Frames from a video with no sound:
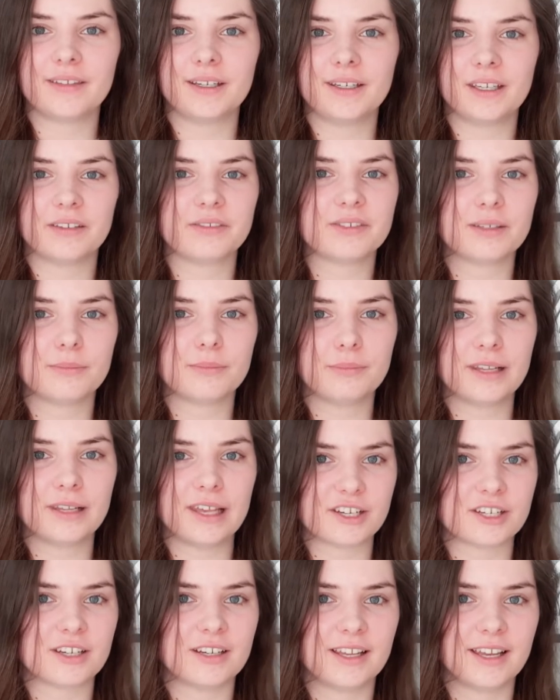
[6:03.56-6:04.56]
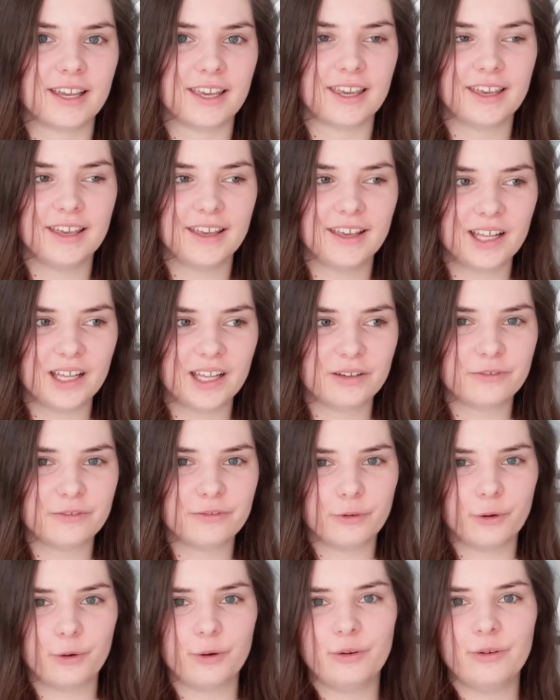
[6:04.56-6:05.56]
that gives them pleasure, like
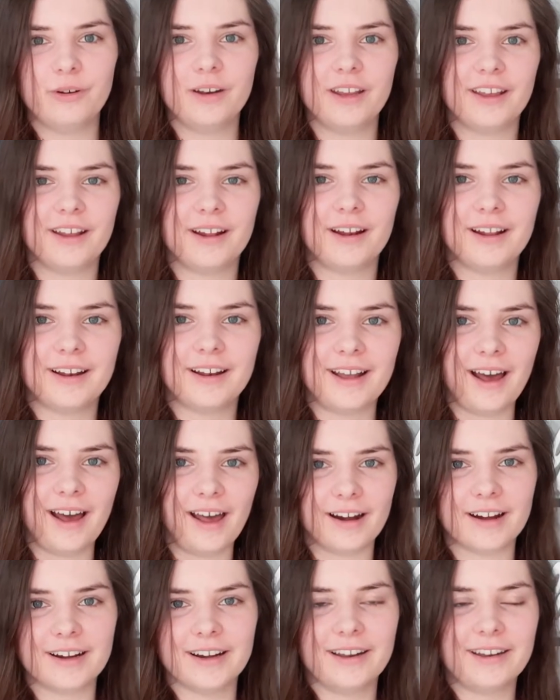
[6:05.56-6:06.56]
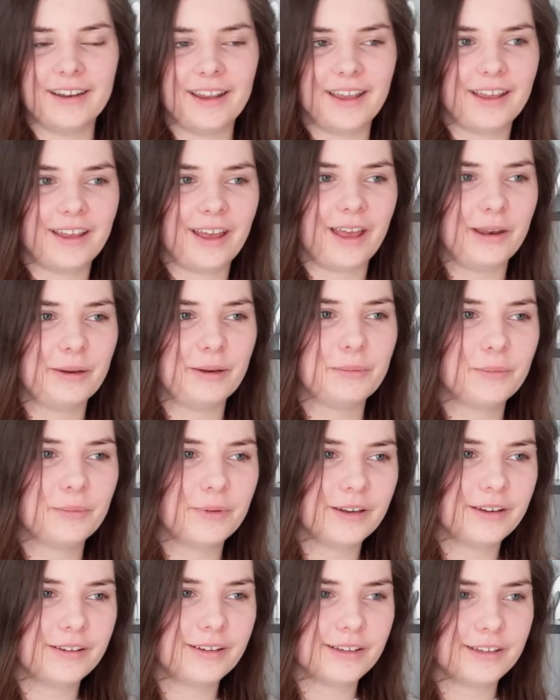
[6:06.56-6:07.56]
food and art and
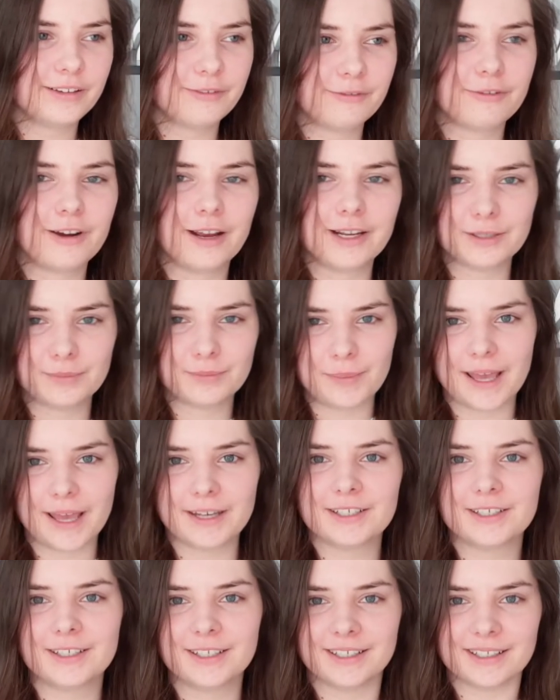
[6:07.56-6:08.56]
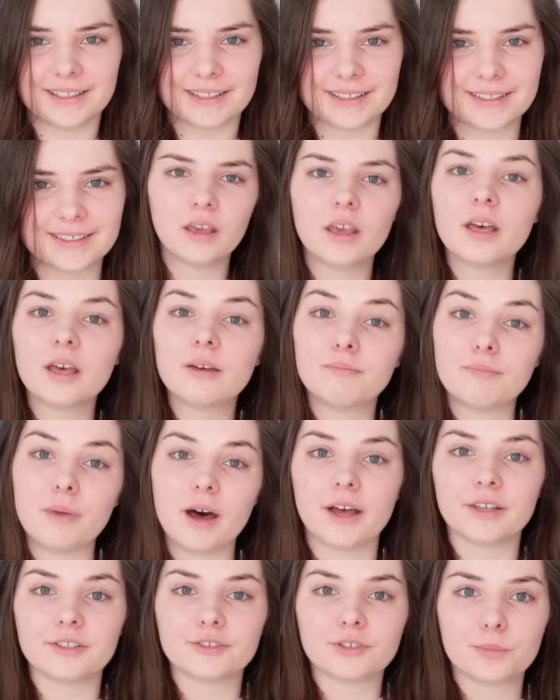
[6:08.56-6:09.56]
fresh bed sheets.
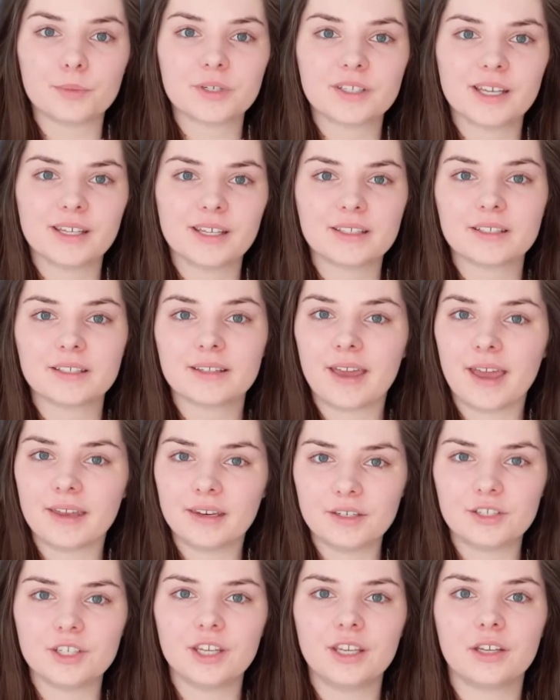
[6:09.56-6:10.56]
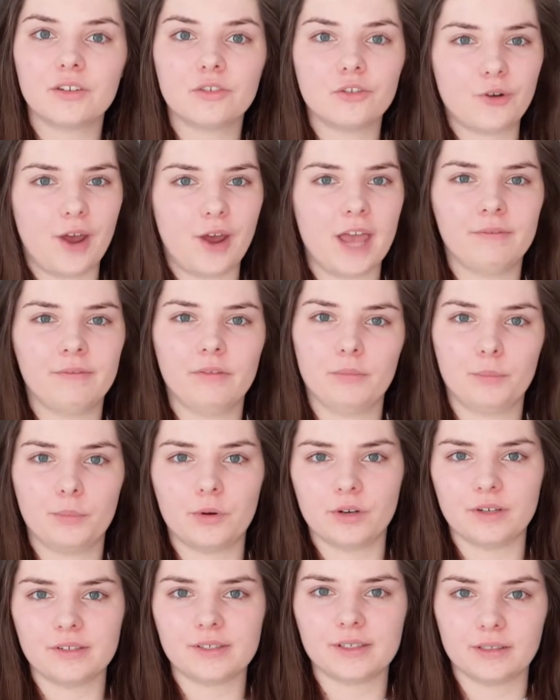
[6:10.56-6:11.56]
Mars represents the energy and drive of a
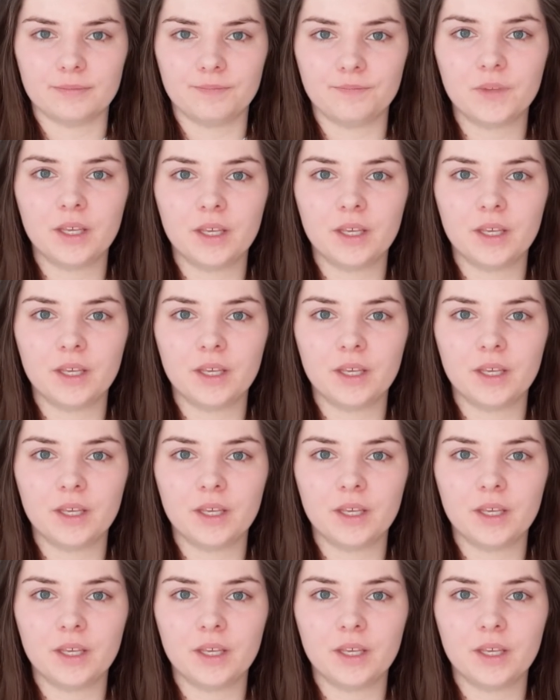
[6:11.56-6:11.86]
person.